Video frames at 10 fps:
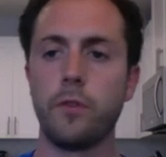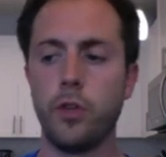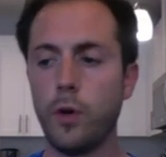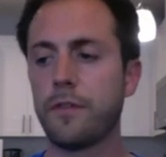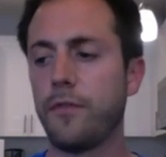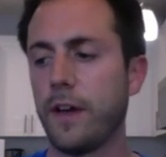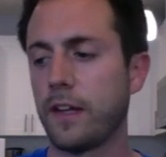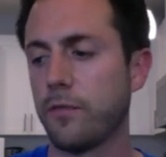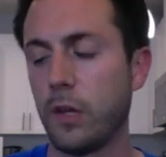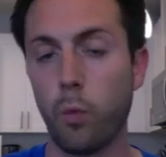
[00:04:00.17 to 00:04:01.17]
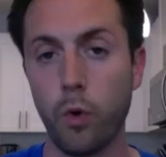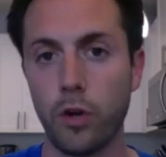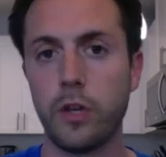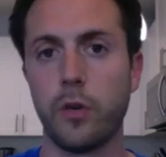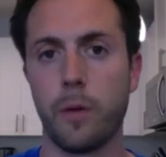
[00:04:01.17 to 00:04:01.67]
You have to effectively
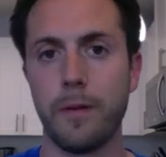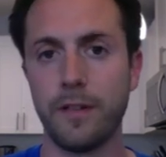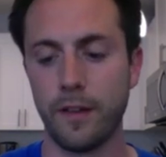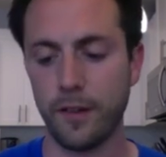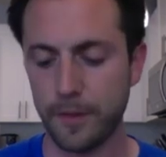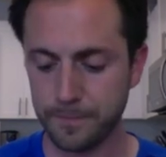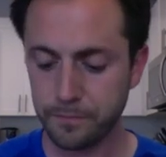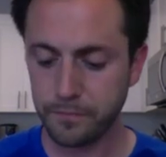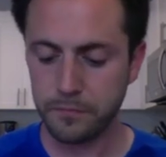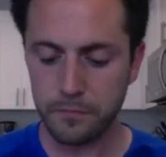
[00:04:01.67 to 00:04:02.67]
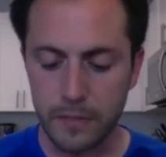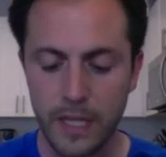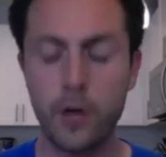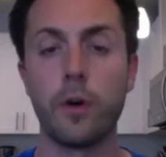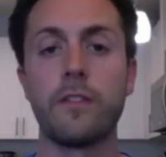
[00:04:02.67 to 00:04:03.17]
work your business
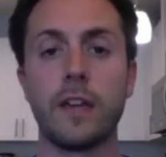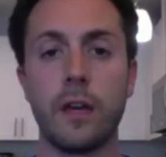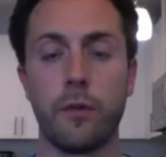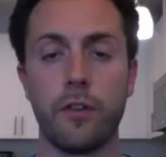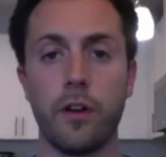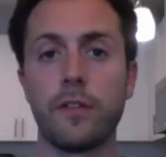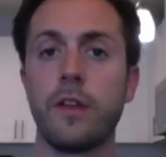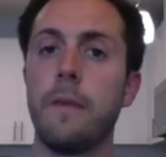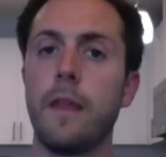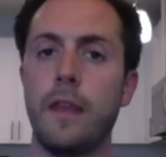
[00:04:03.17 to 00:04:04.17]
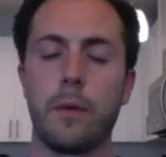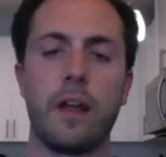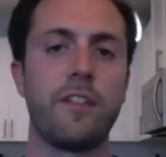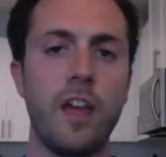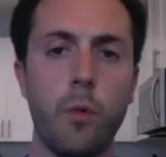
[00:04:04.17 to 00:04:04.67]
in order to get results. Now, when I
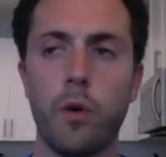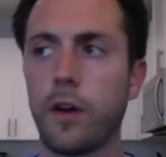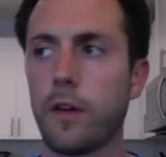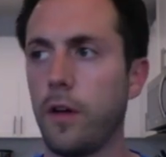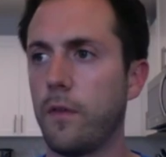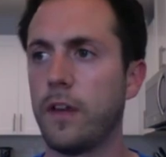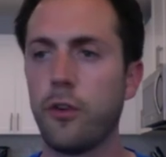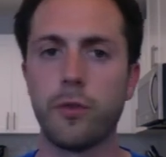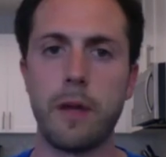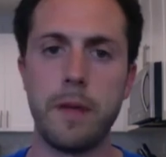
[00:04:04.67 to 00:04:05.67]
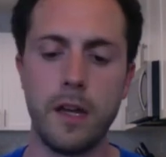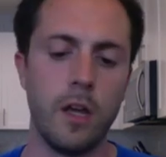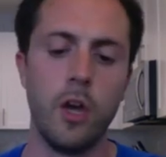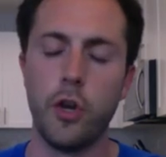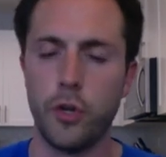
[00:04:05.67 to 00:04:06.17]
say work, here's what I mean.
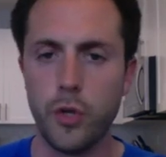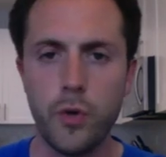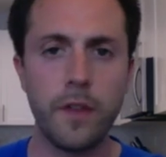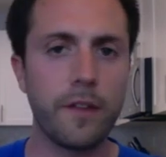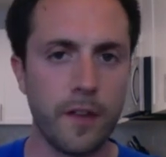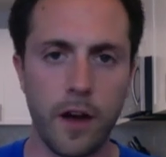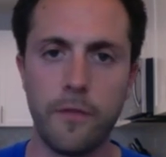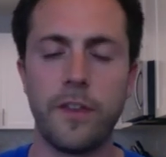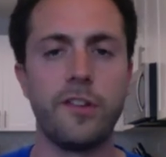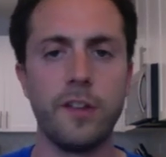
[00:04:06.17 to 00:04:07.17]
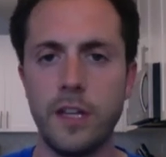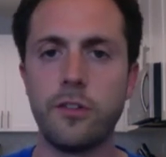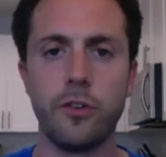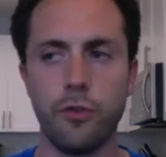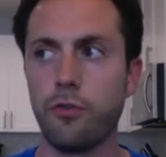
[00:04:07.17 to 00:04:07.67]
Do the stuff that you need
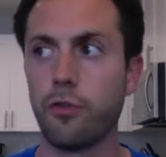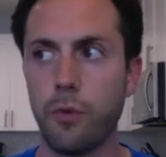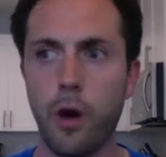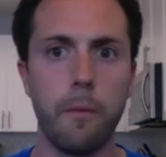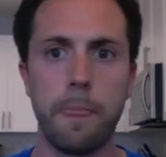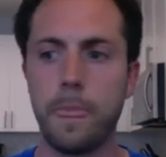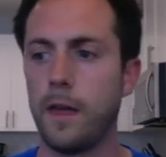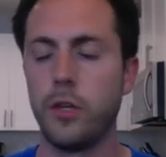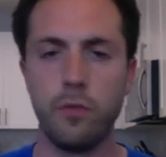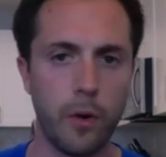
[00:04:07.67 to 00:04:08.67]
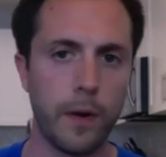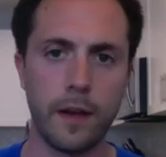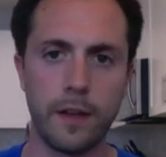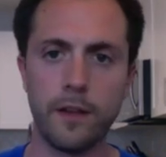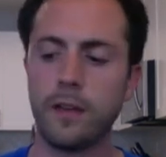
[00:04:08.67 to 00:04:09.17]
to do to grow. You know what it
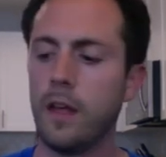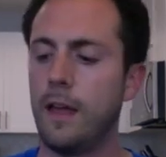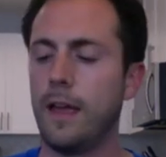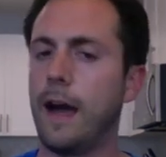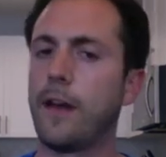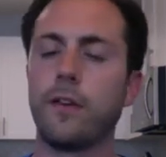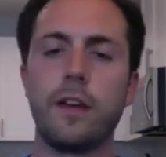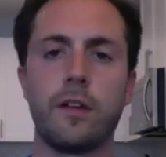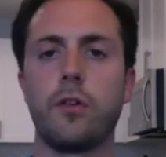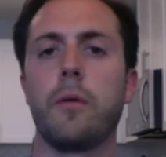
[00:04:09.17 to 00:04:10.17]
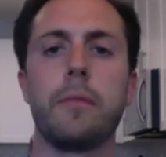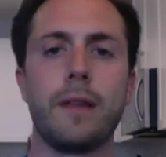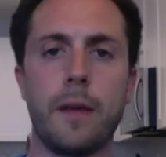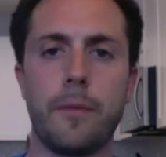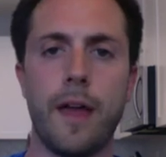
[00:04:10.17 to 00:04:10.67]
is. I don't need to go and
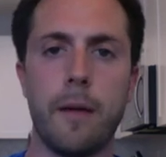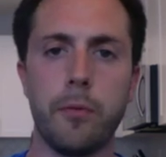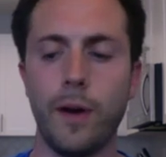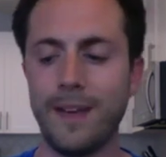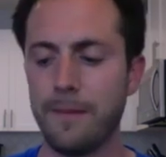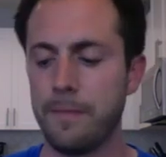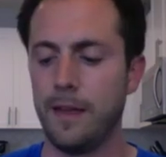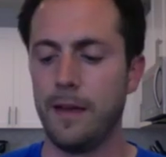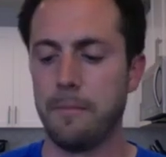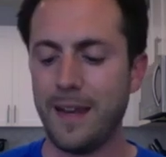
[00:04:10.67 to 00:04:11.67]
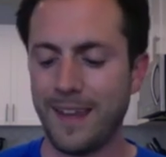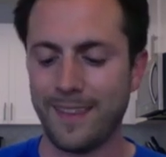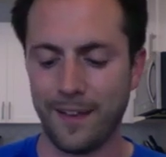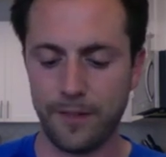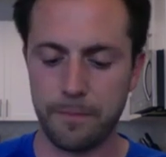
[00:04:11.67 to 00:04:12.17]
belabor that point. Meaning
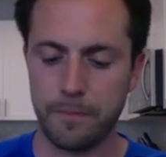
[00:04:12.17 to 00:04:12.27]
this.